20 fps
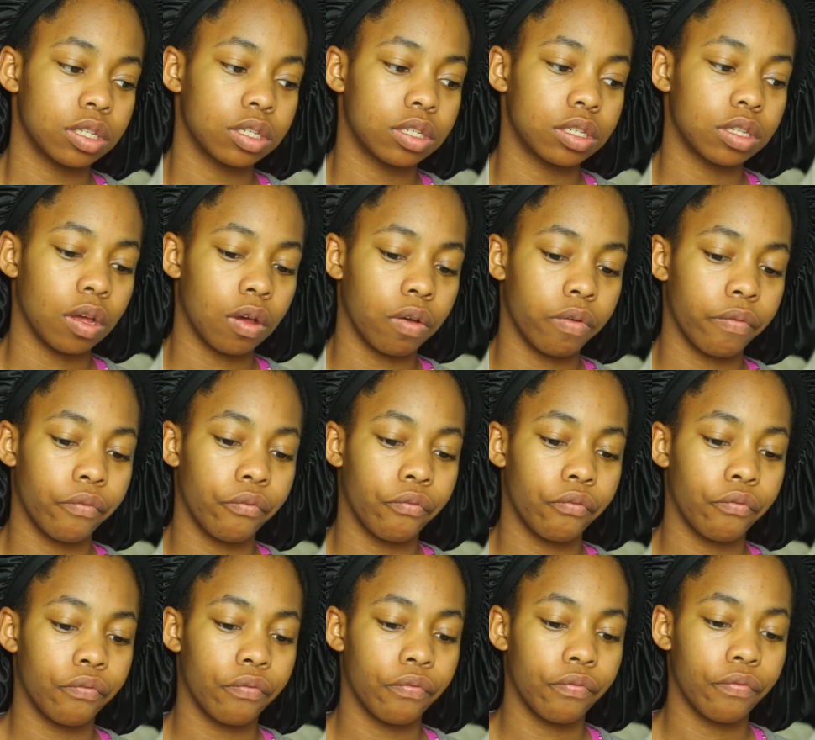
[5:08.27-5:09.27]
so
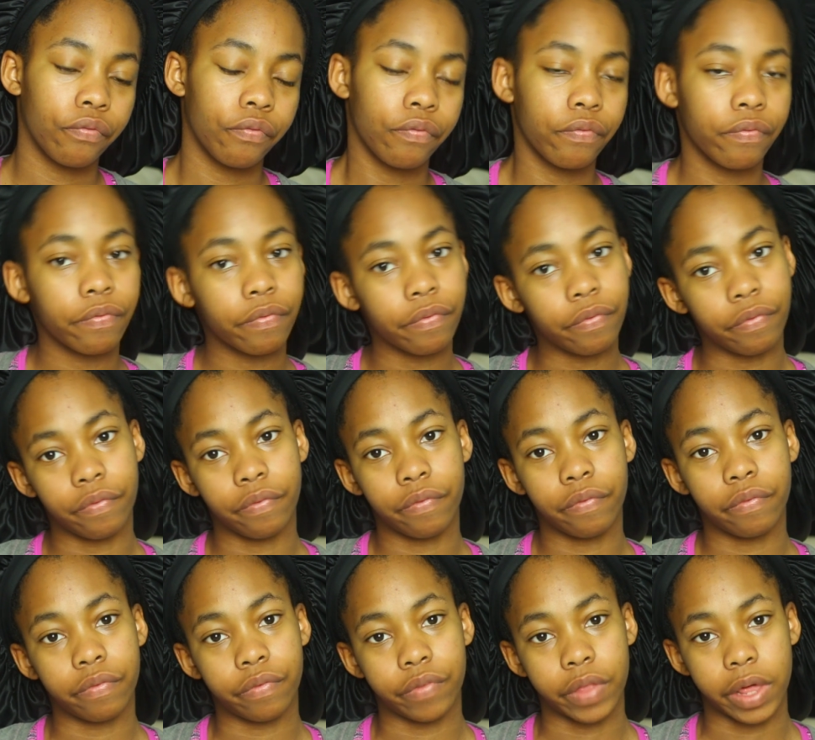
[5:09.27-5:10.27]

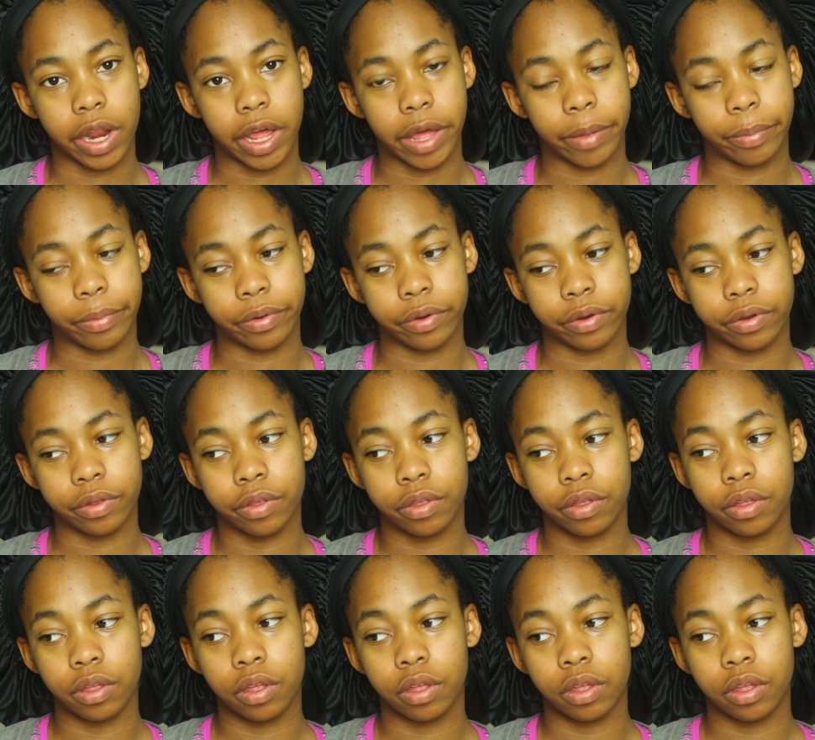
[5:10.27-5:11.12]
that happened.